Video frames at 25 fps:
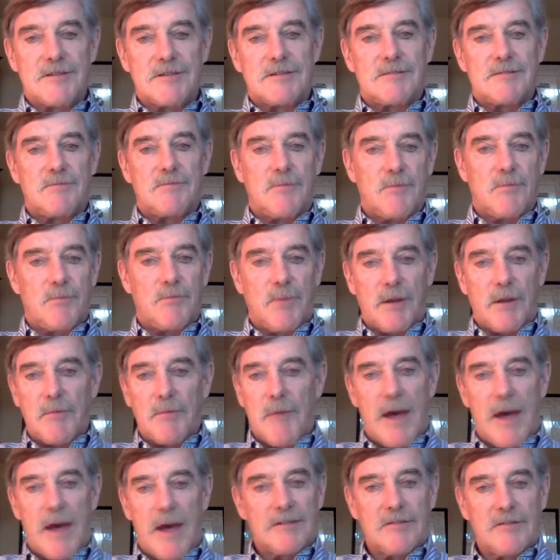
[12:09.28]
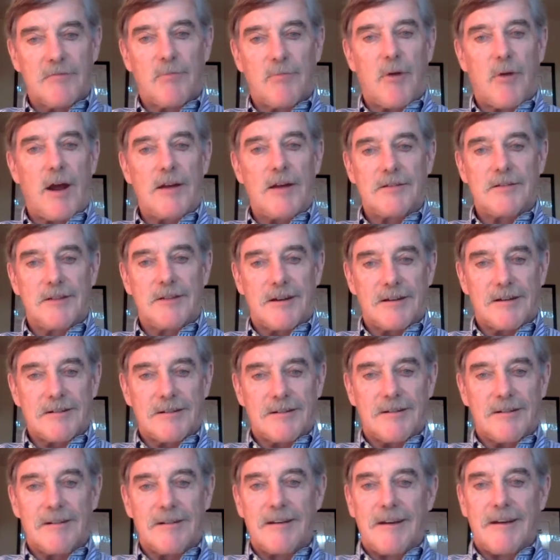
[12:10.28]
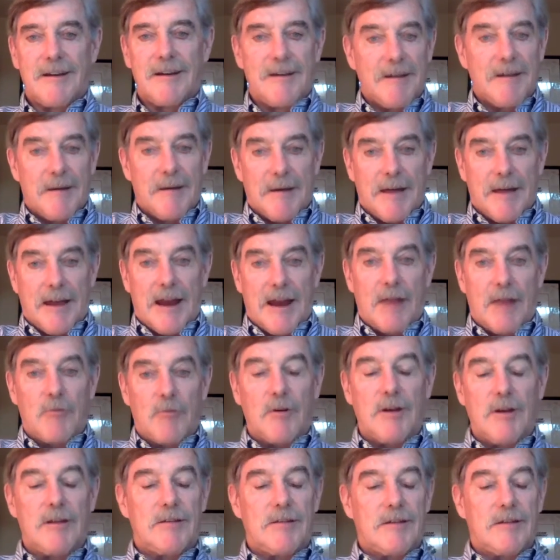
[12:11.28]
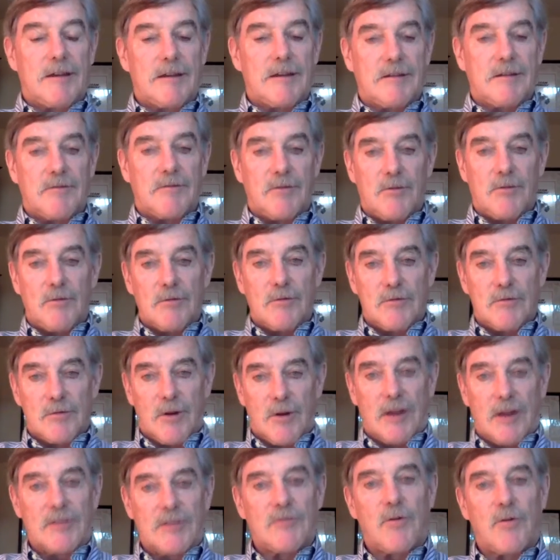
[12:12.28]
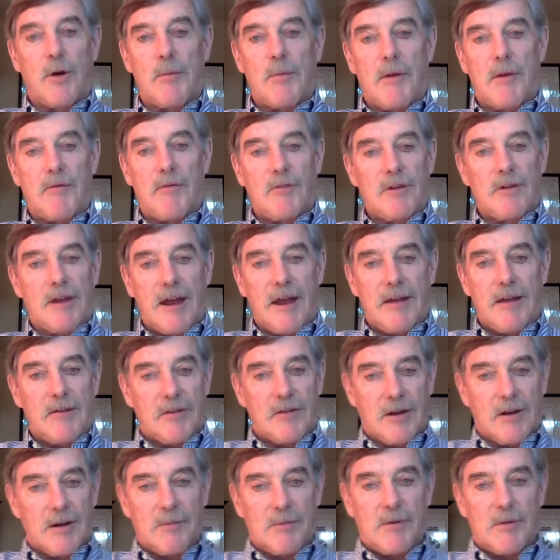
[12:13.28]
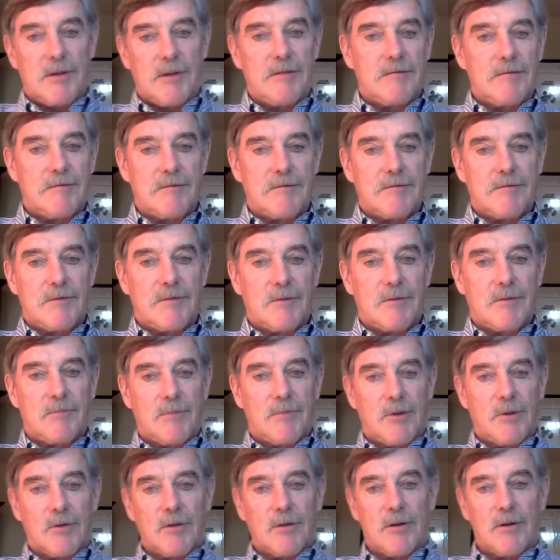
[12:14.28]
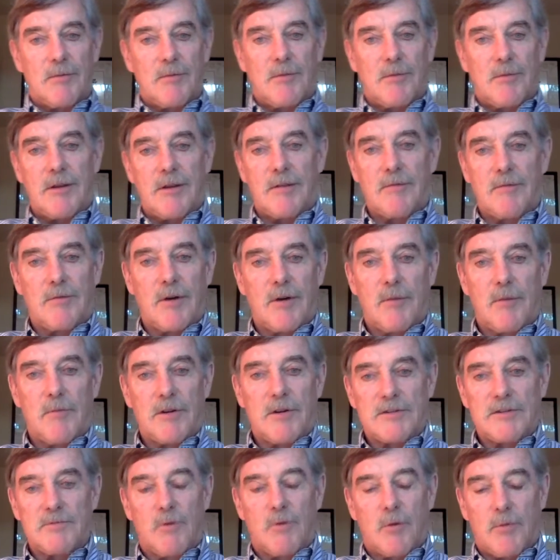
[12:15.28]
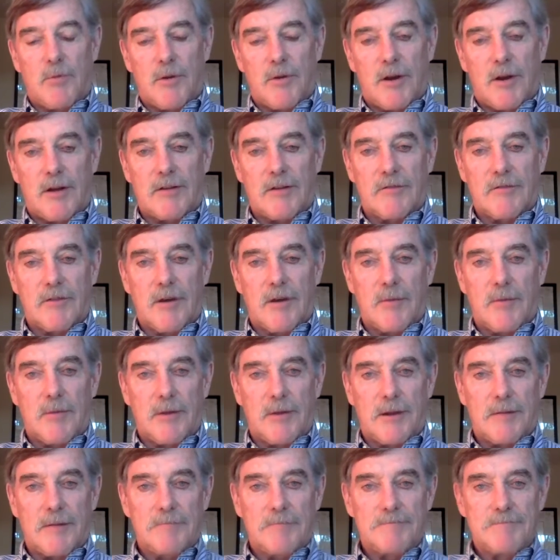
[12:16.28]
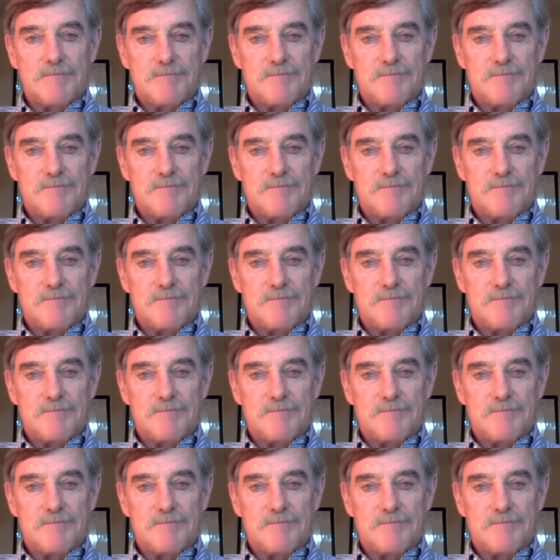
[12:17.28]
this big, massive project, and I really think if you transform every day, you're going to be a much more productive company.